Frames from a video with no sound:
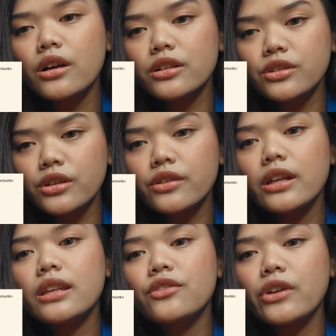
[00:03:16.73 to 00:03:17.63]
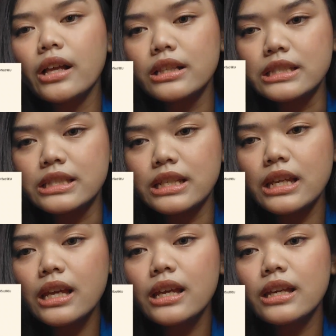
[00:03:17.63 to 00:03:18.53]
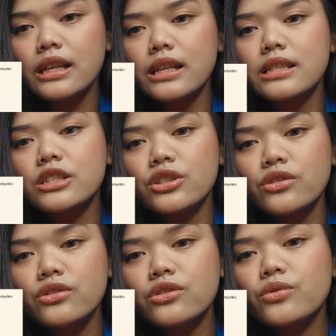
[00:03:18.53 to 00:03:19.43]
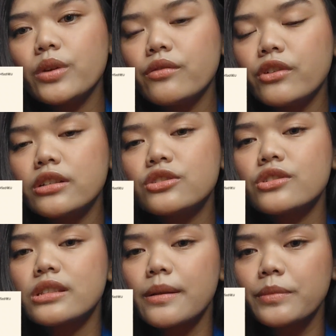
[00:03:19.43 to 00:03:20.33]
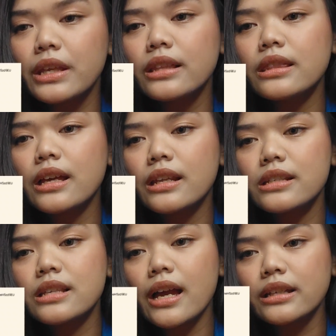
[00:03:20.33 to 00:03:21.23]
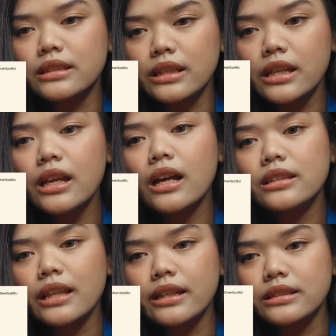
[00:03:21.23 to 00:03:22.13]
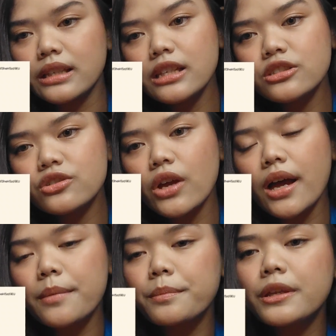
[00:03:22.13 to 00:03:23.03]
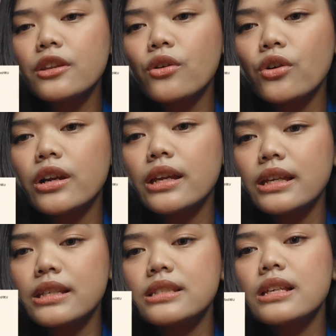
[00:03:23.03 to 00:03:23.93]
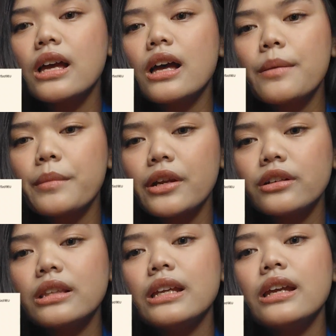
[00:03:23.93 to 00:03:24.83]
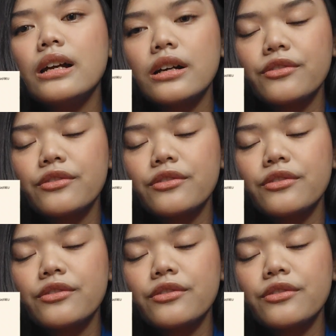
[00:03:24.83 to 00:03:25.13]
current reality. It is used to refer to something that is highly unlikely to happen or is merely a